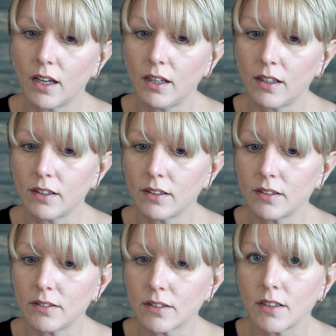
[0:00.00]

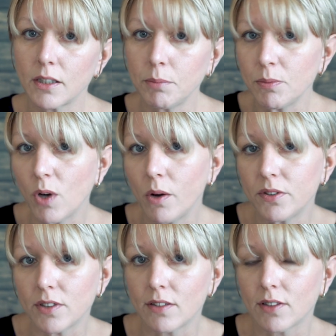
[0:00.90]
And a lot of people
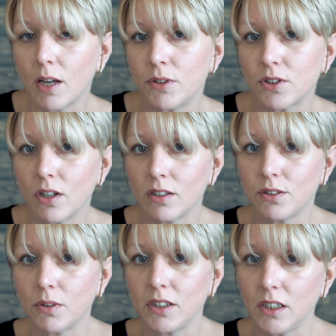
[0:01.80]
always ask, how much yarn
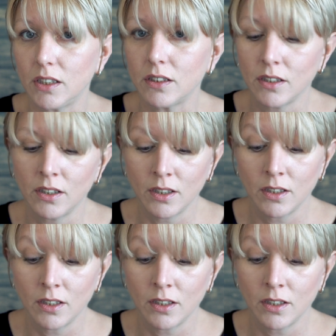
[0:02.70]
do I need?